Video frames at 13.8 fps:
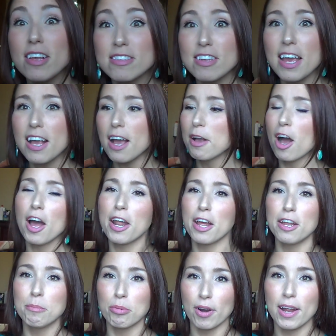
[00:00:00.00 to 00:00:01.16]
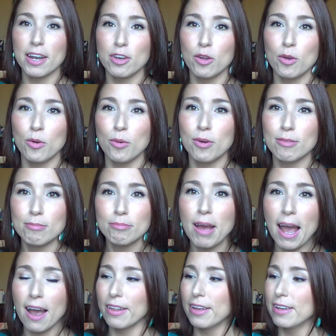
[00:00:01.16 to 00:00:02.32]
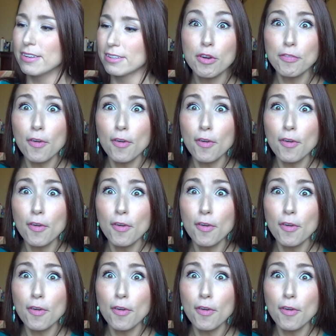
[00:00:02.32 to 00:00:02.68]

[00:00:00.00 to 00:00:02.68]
It's like I got a brand new palette for